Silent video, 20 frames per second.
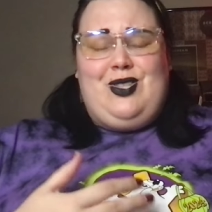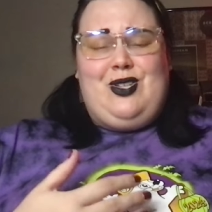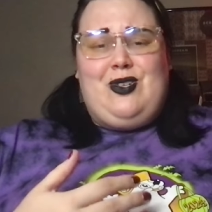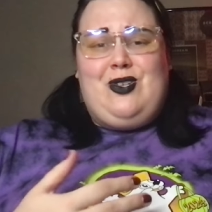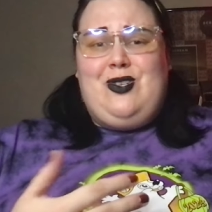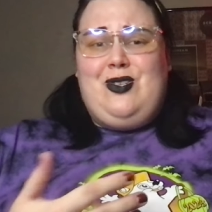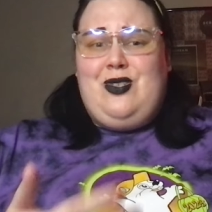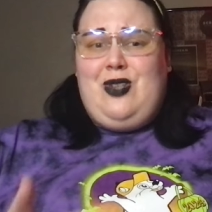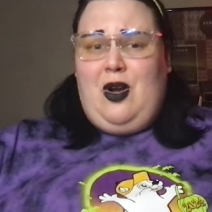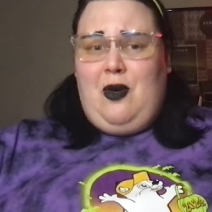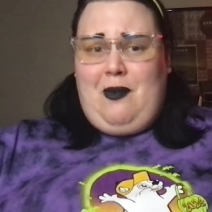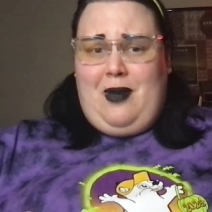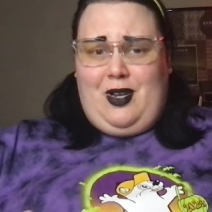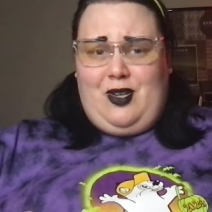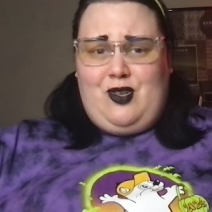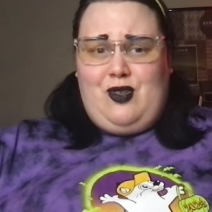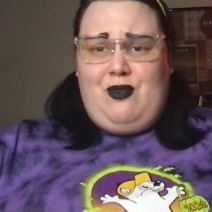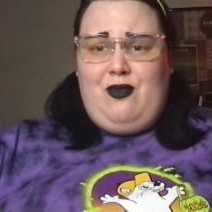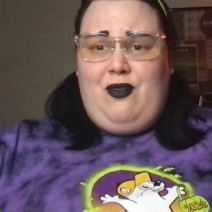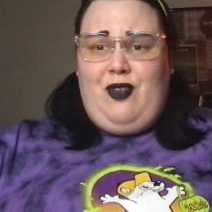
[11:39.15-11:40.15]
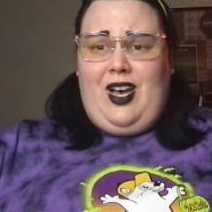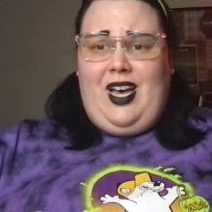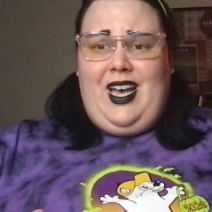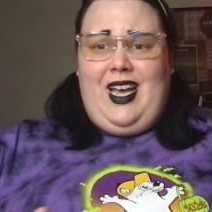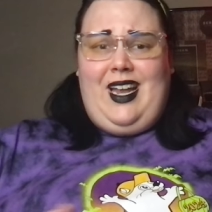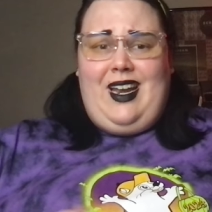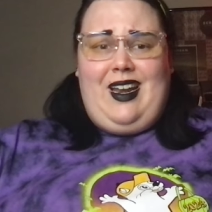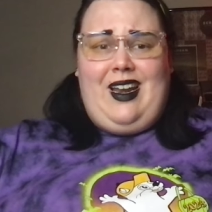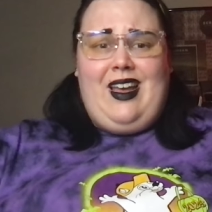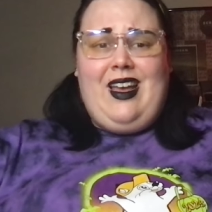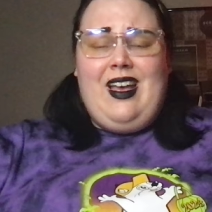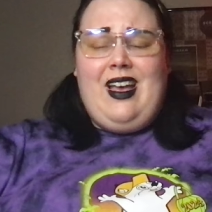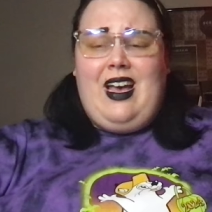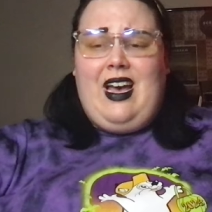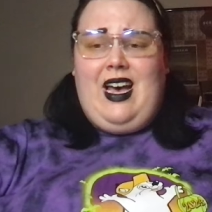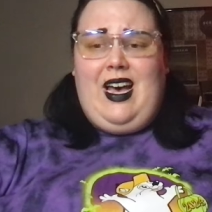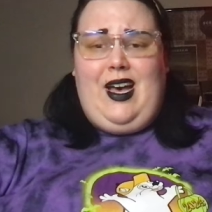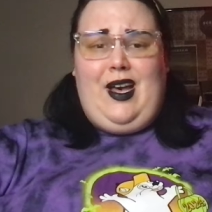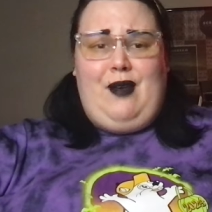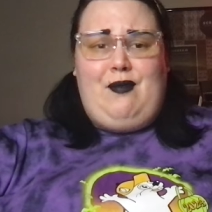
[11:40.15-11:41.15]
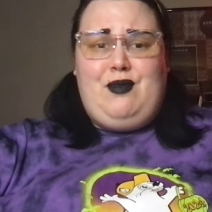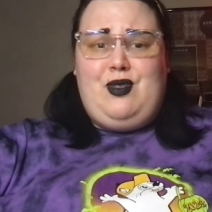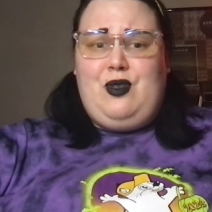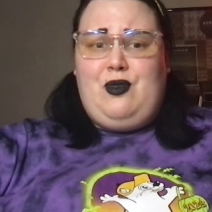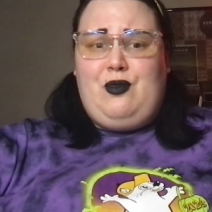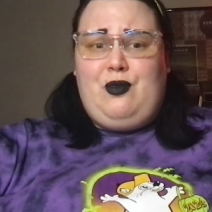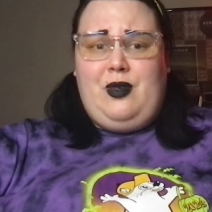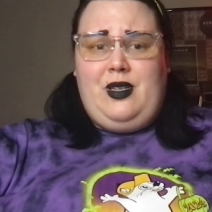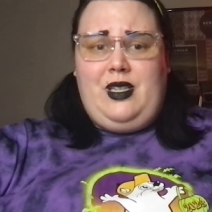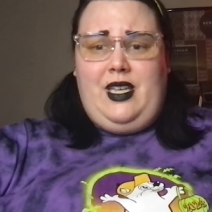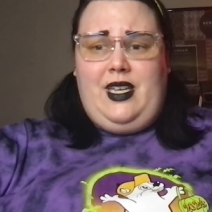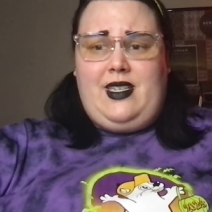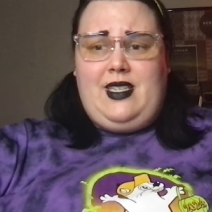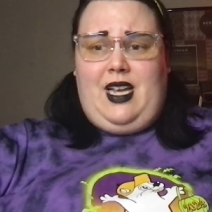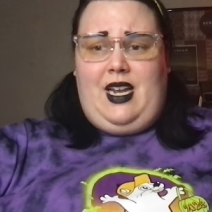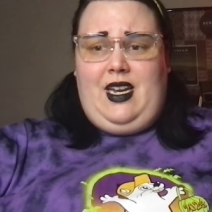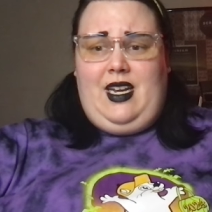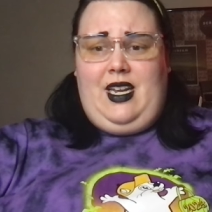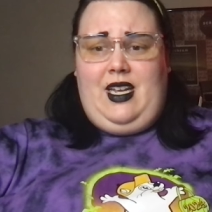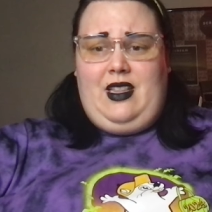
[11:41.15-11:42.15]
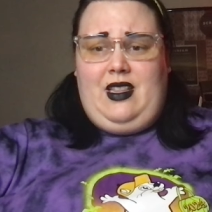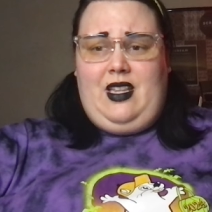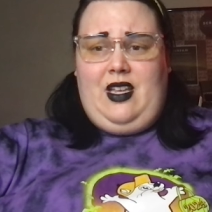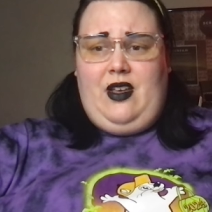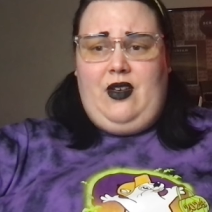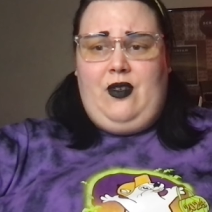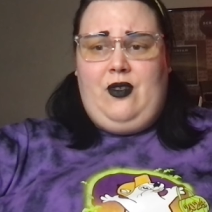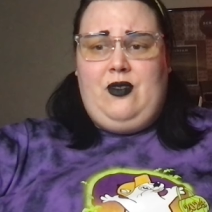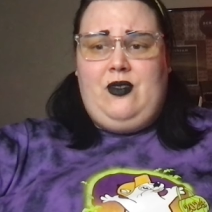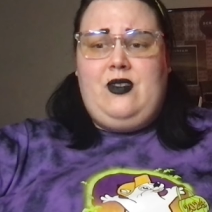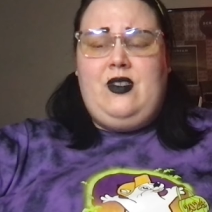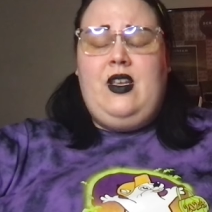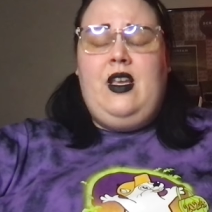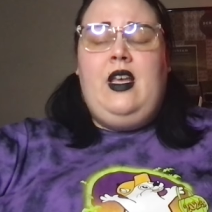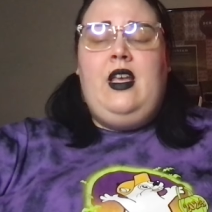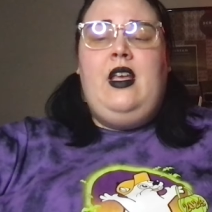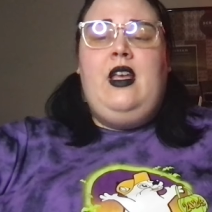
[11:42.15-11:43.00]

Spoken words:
They're so much fun. So really excited to get those.